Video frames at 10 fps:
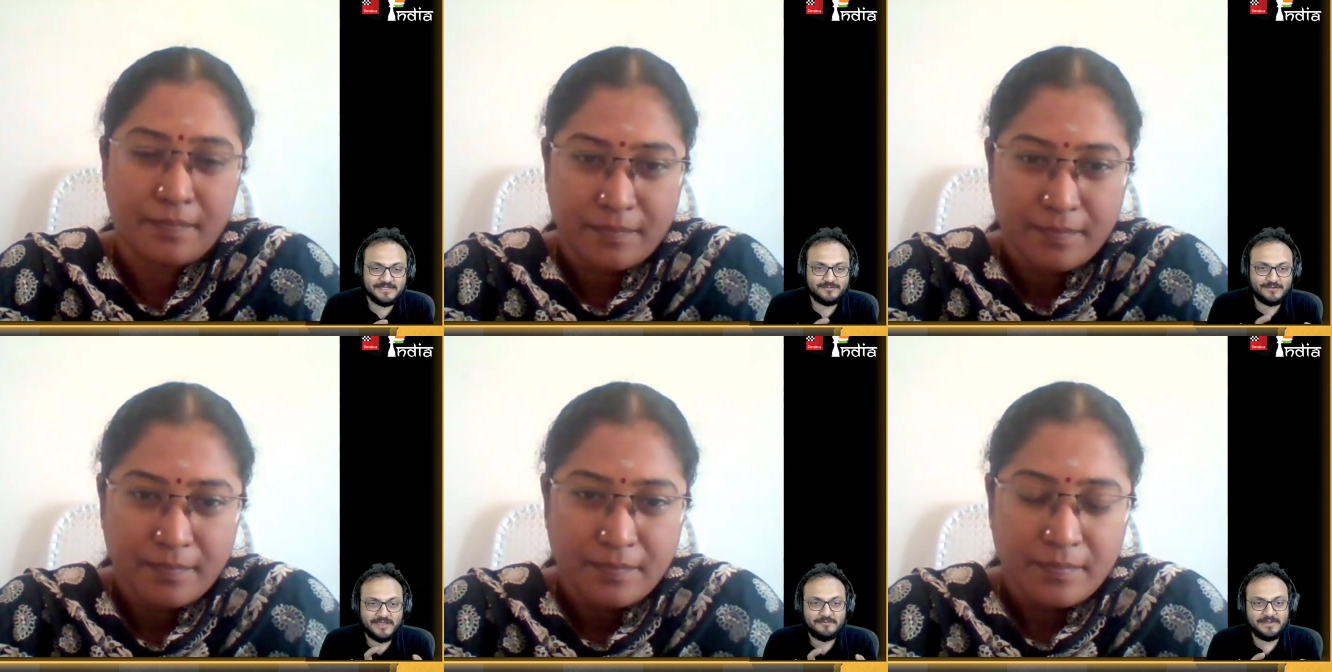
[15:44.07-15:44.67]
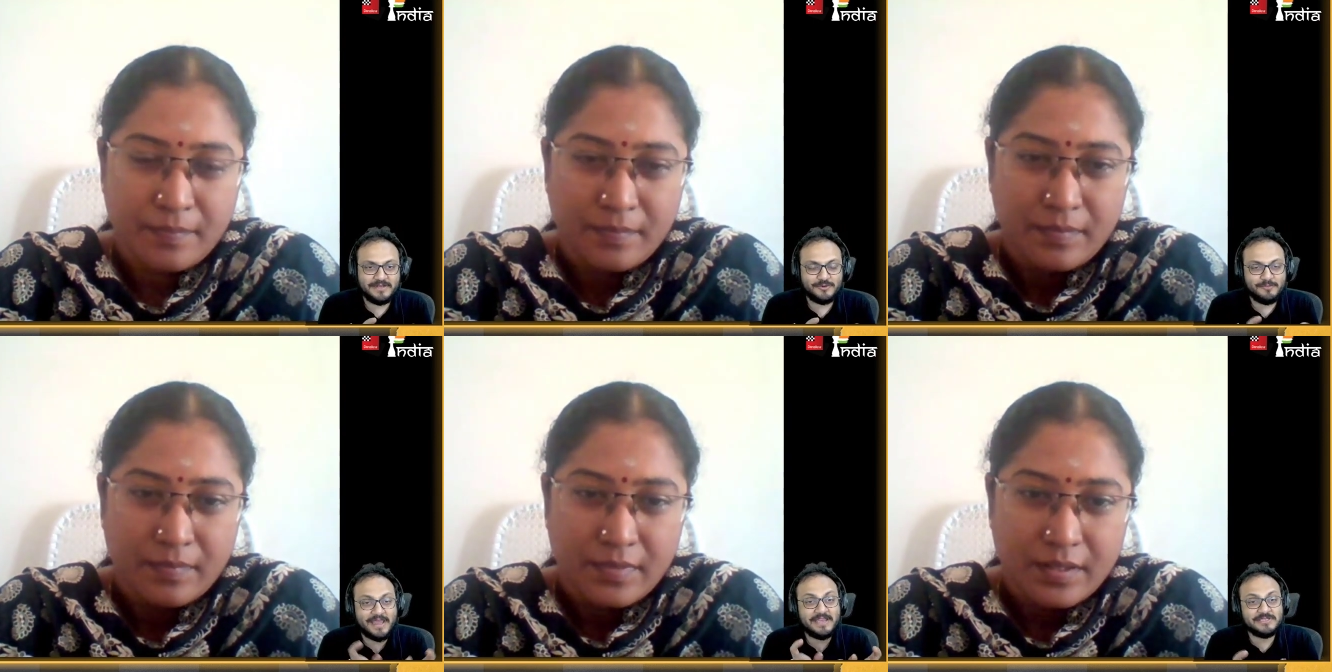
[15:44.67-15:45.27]
Speaker 1: would have been to
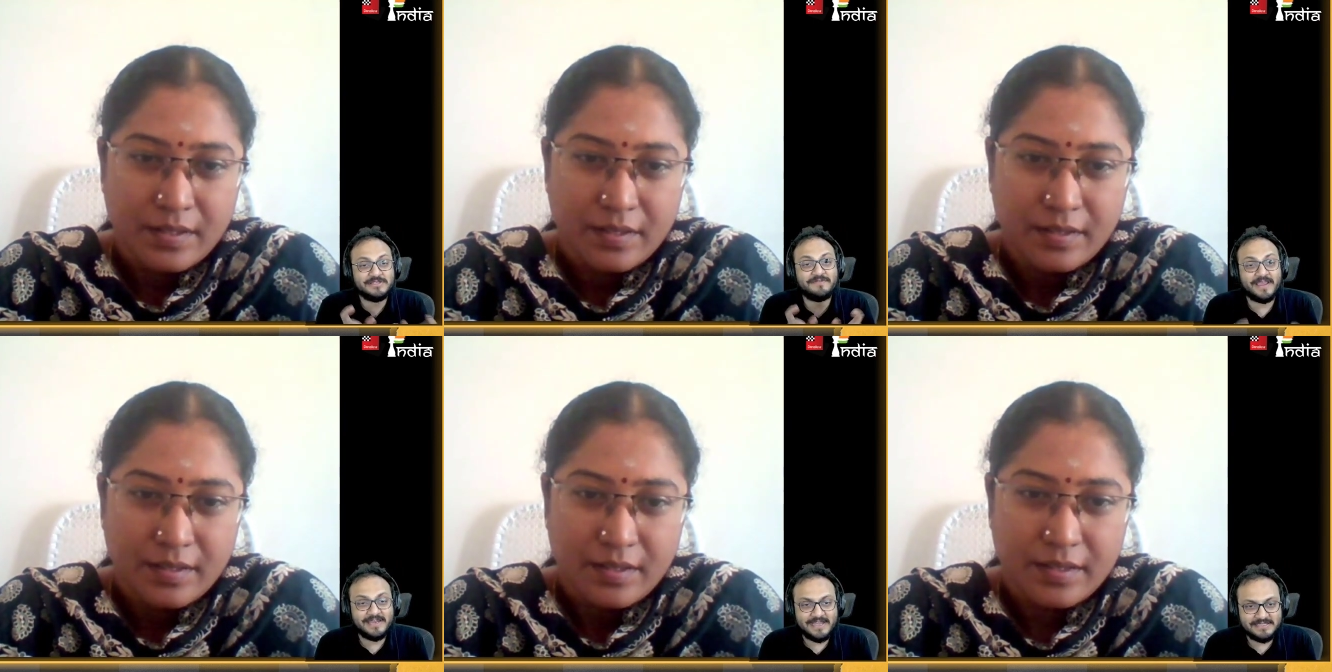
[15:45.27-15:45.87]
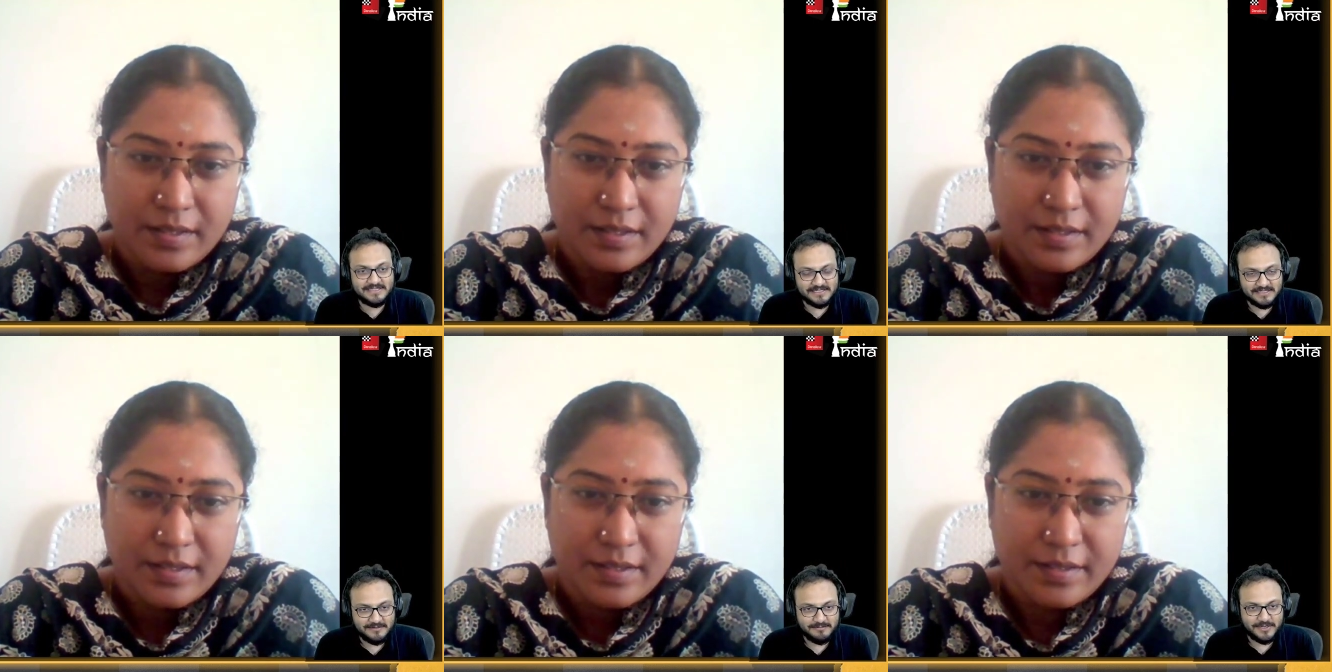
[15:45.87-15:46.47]
manage the
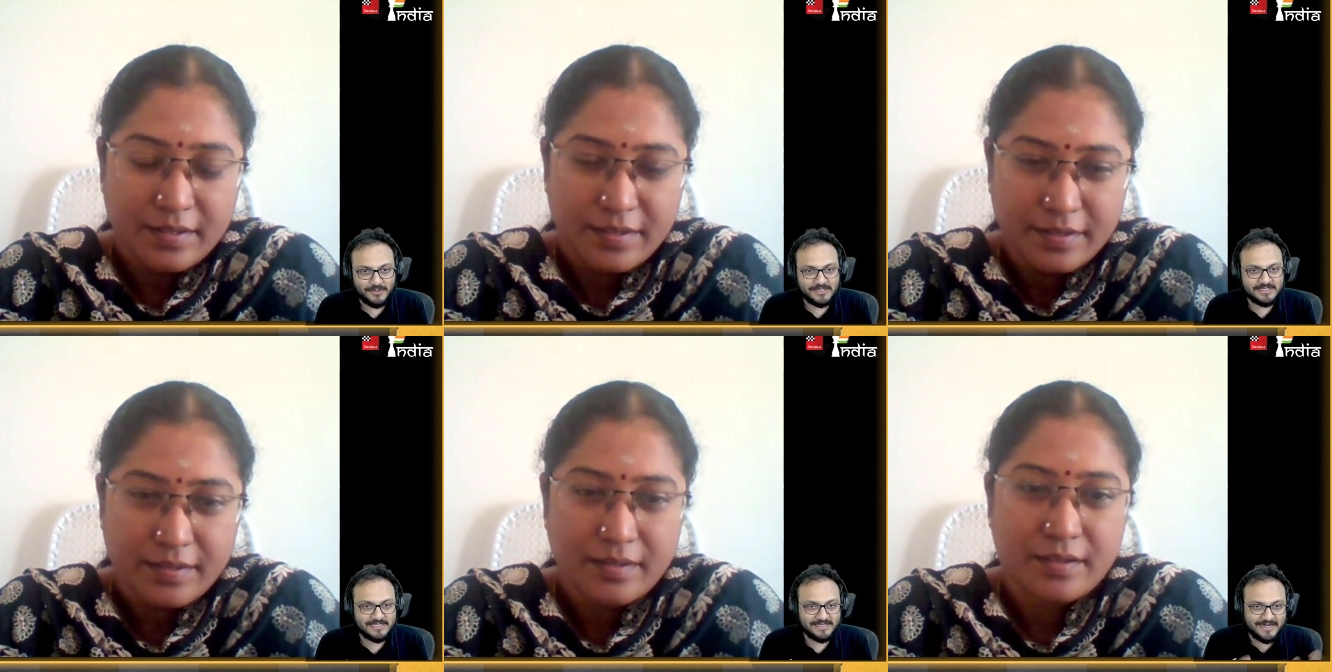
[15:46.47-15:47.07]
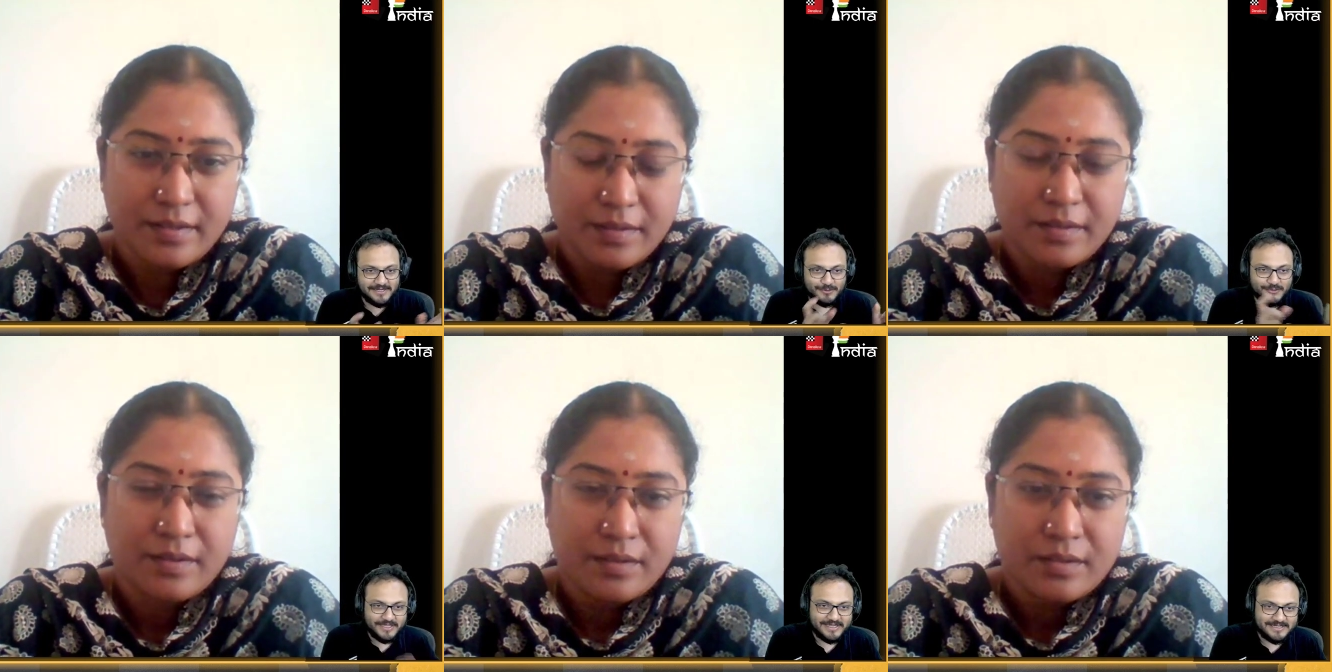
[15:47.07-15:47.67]
finances, because here are two
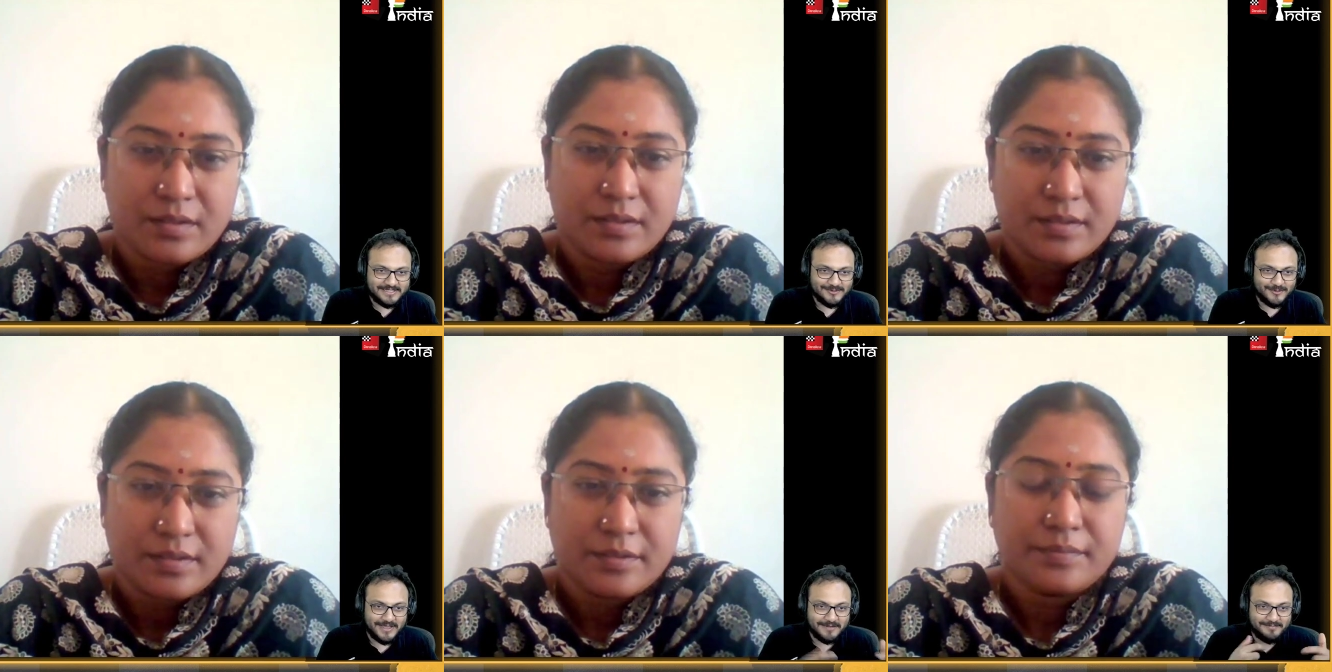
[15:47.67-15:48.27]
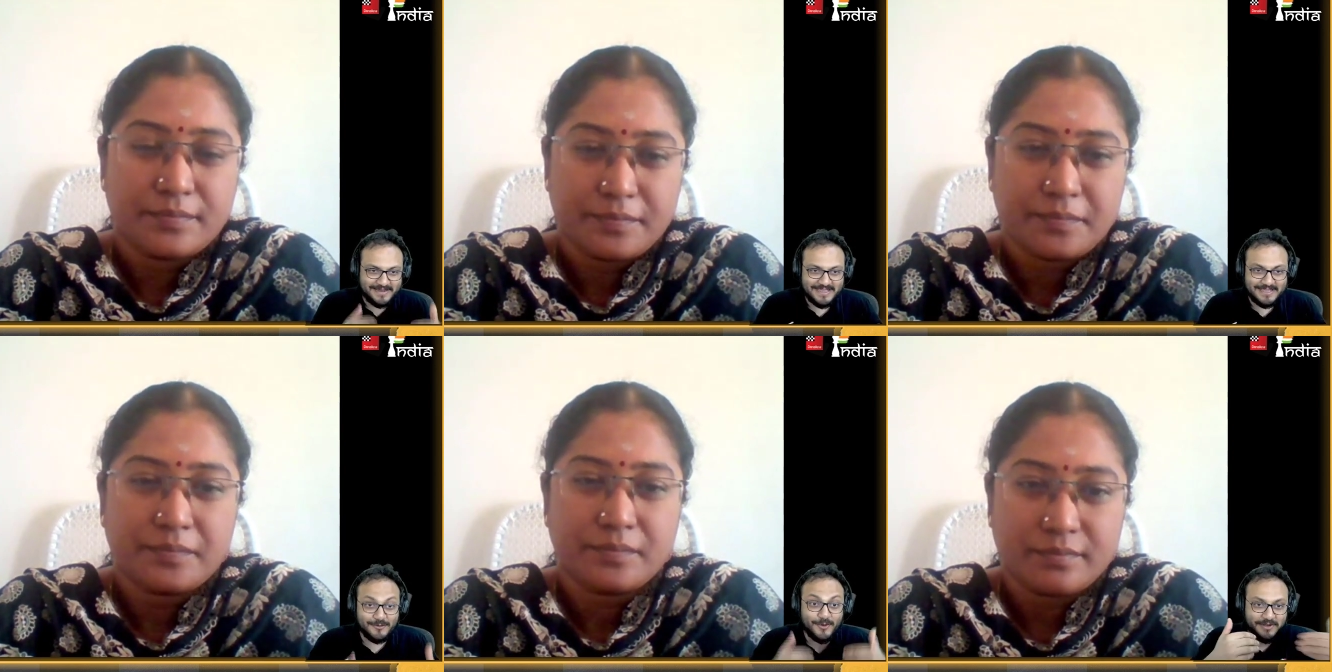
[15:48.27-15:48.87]
kids who are
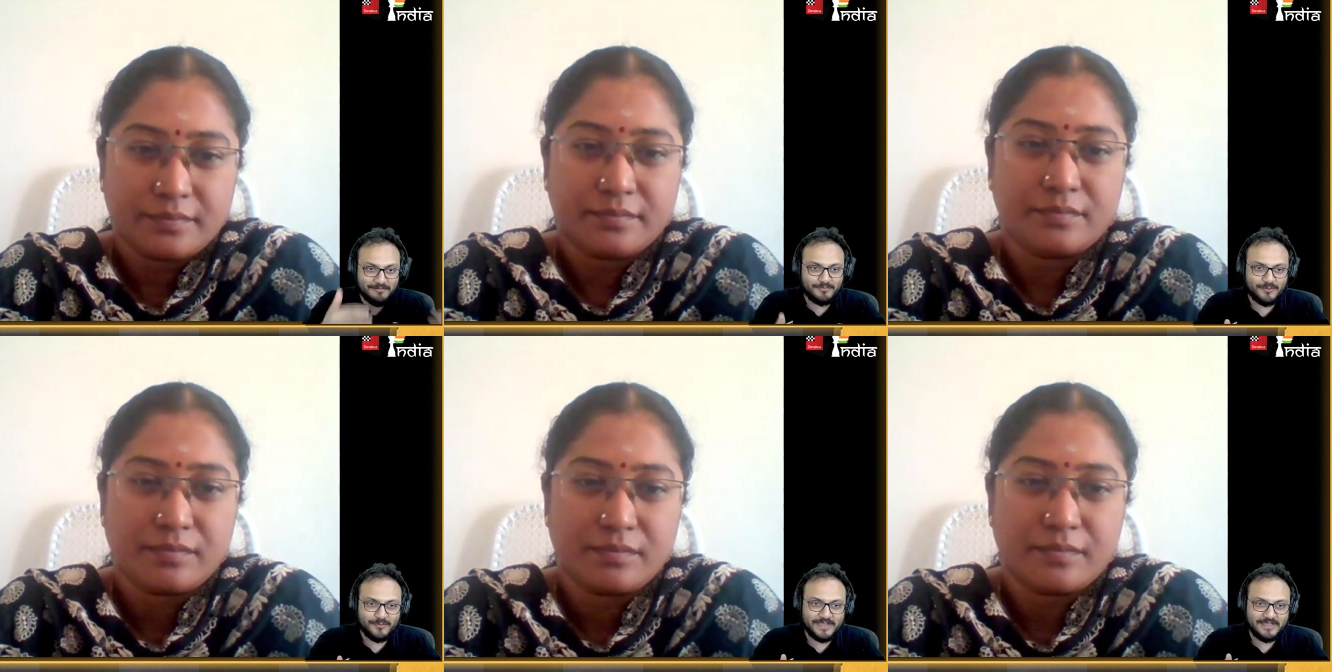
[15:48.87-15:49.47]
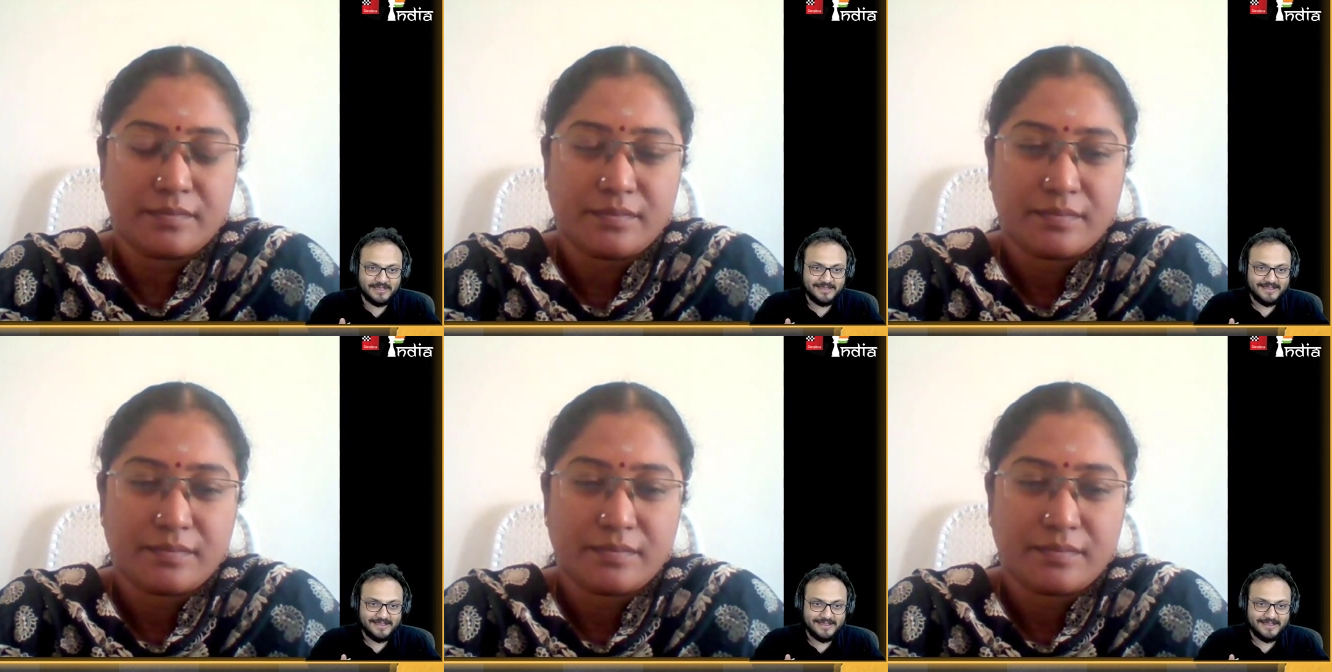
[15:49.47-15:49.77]
playing, who are improving.